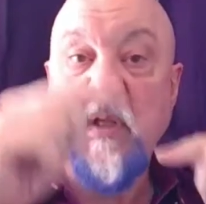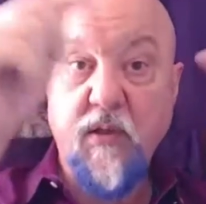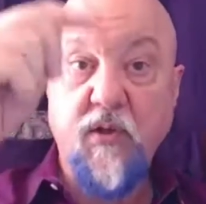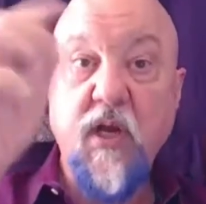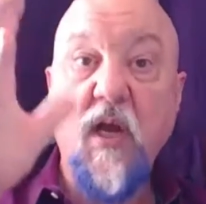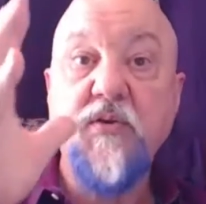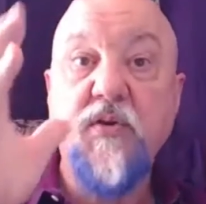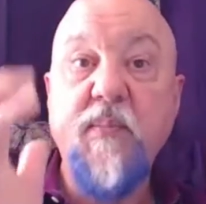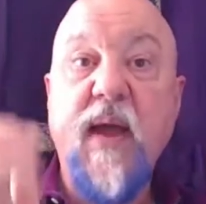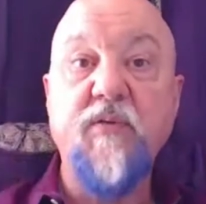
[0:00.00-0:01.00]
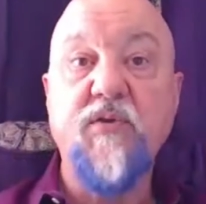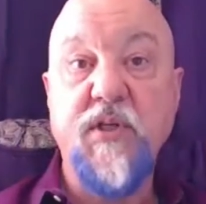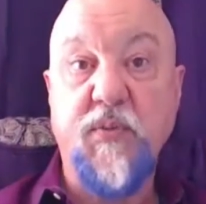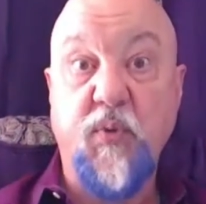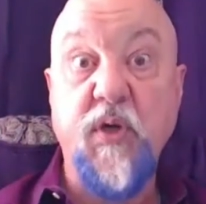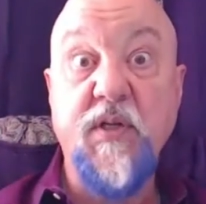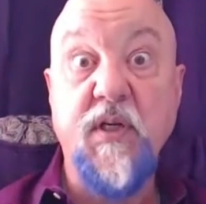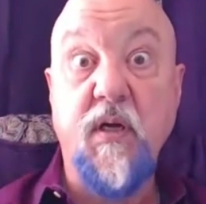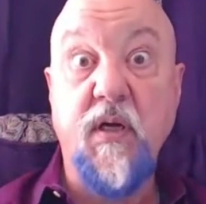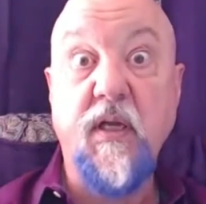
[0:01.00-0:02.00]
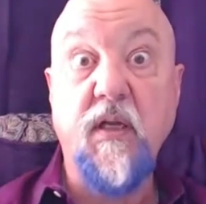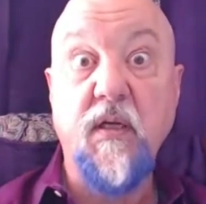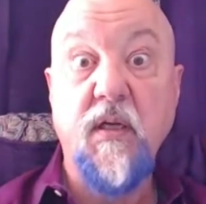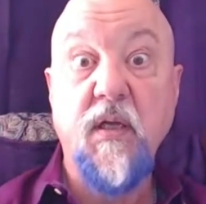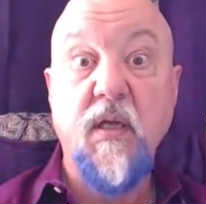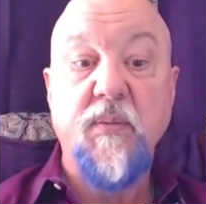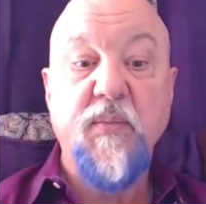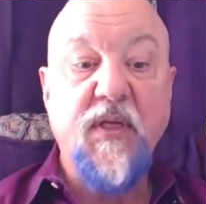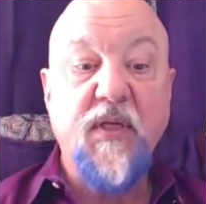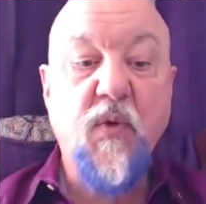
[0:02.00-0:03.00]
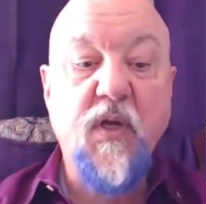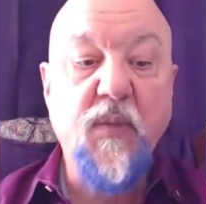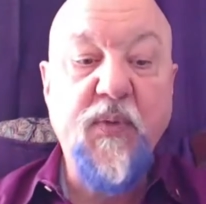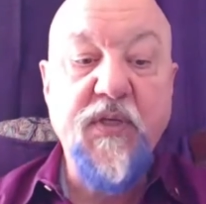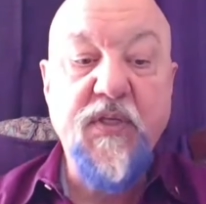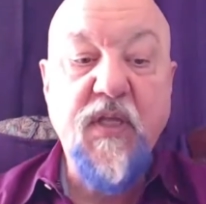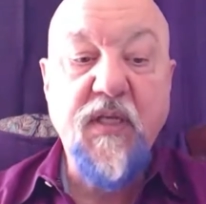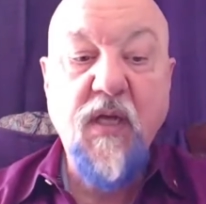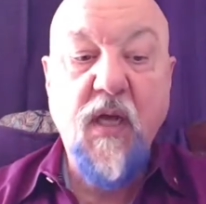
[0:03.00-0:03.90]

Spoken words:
country boundaries printed on it. Because one of the pieces they talked